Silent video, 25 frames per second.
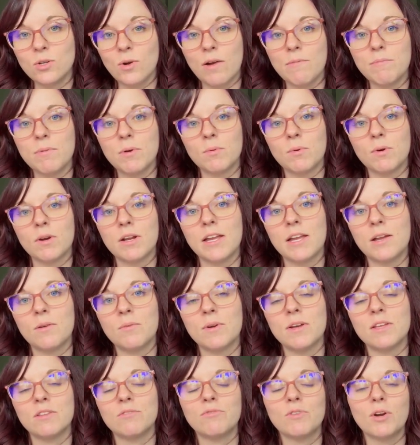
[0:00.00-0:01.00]
who I've been working
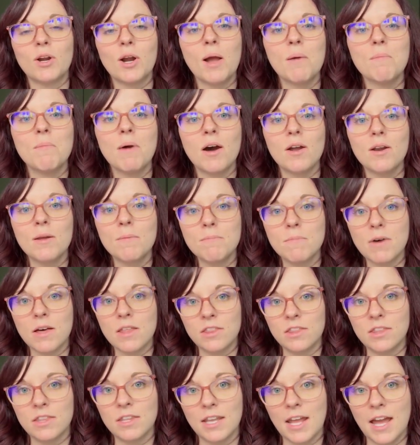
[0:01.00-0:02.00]
with for about a
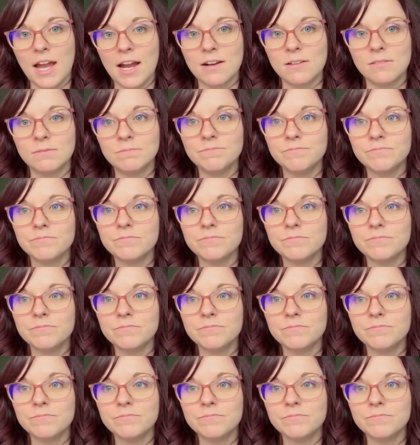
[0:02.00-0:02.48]
month now.